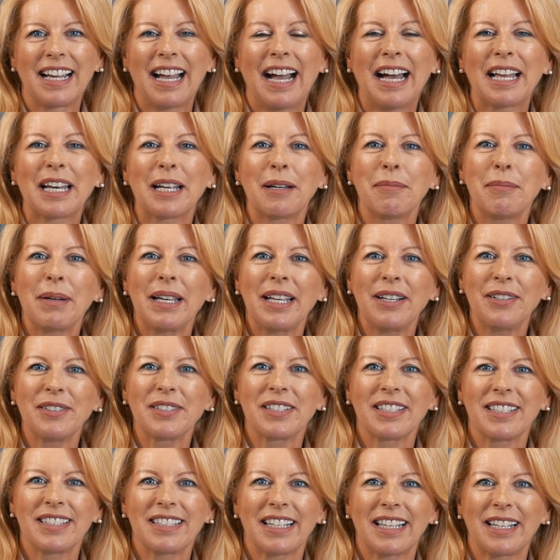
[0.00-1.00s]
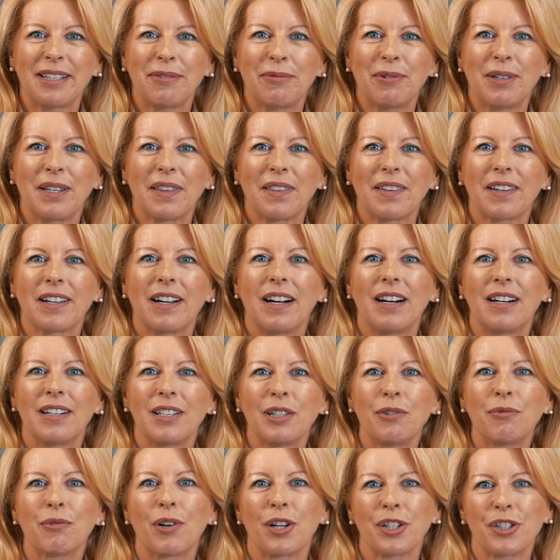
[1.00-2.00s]
and I'm here today with
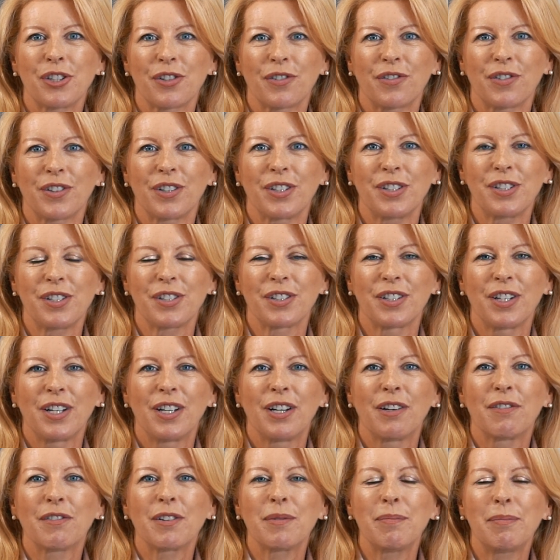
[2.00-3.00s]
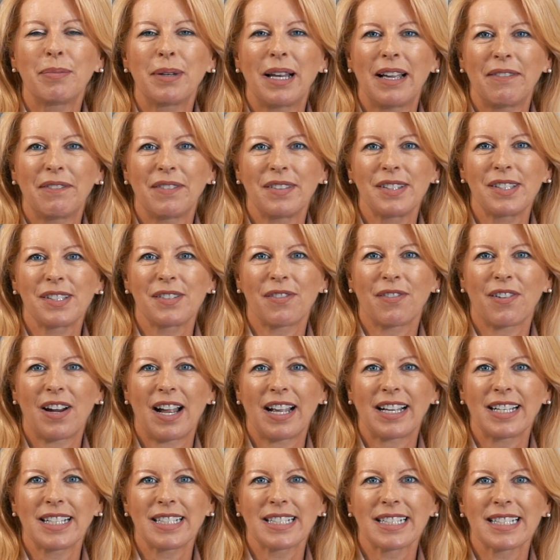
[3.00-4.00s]
Cathal Rochford from Blevins
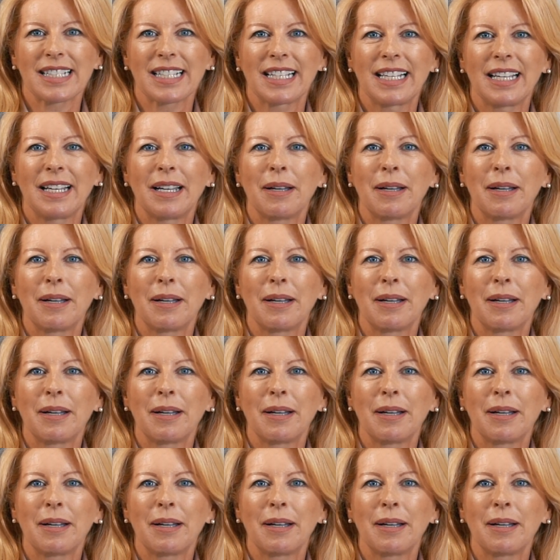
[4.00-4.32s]
Franks,